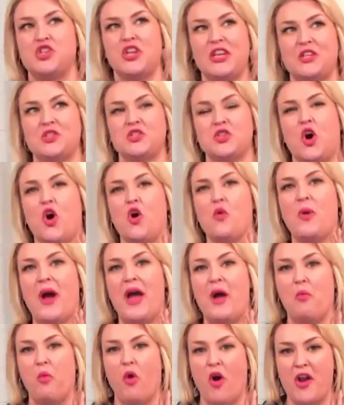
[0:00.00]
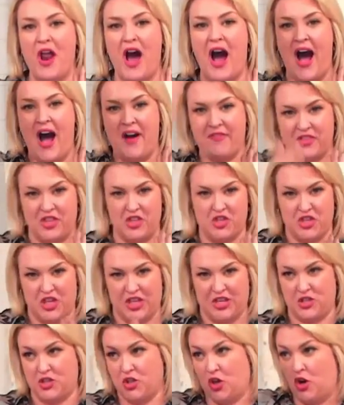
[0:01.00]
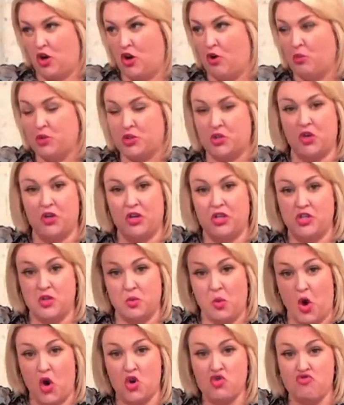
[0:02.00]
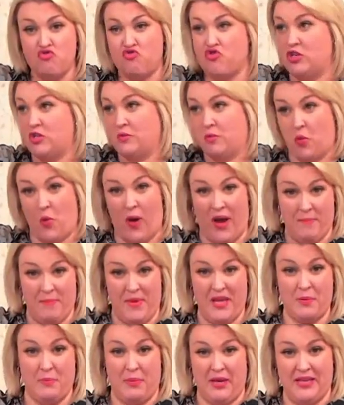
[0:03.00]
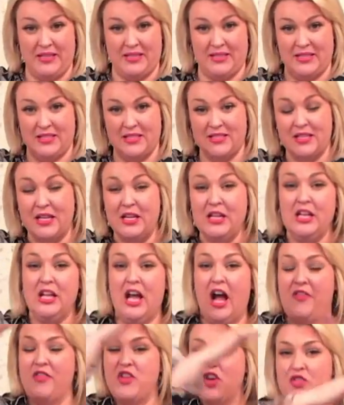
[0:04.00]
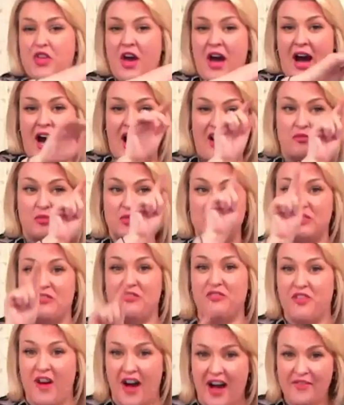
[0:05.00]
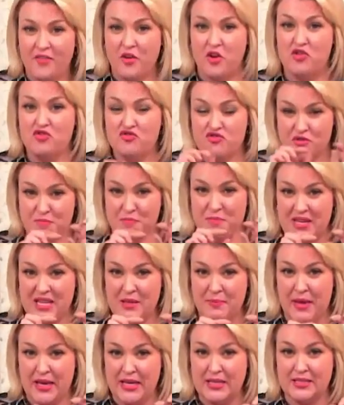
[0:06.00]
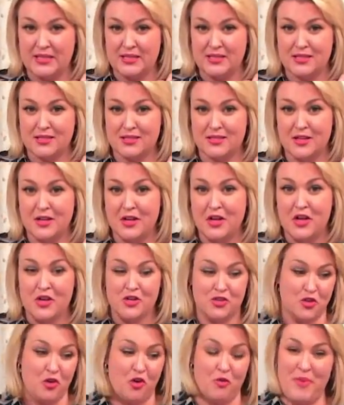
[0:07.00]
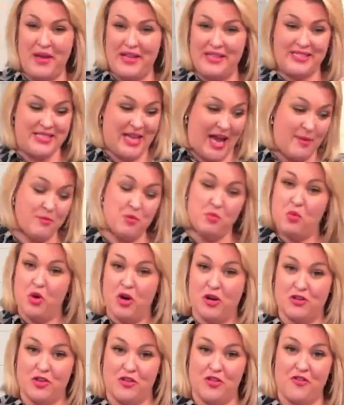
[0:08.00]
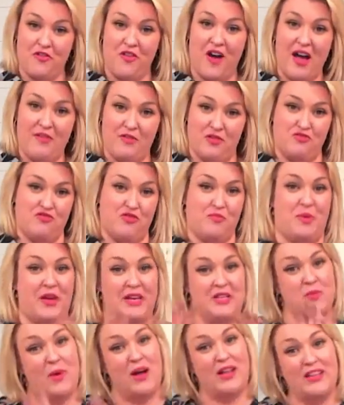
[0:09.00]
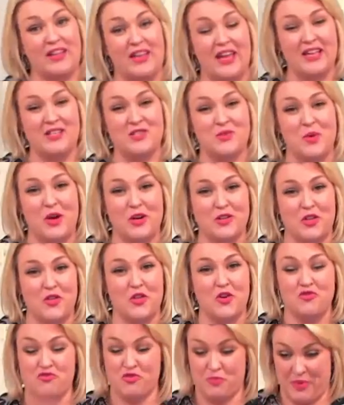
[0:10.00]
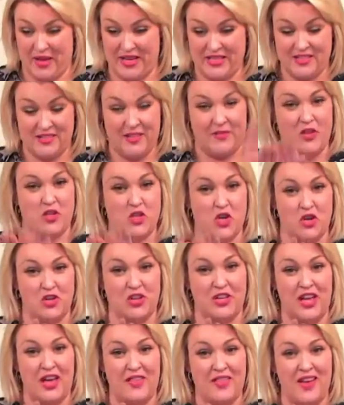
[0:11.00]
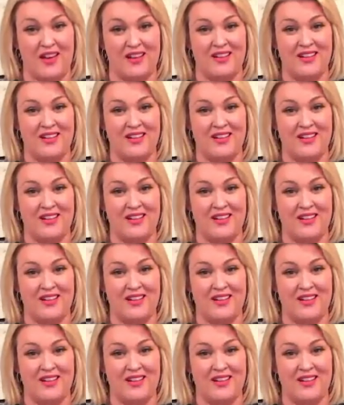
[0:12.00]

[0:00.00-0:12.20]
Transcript: jigsaw where one half of the jigsaw was cut into one hundred quite big pieces, and the other half was in five hundred mini pieces. So me and Simon worked on the five hundred piece while the kids worked on the one hundred piece, and then they joined together.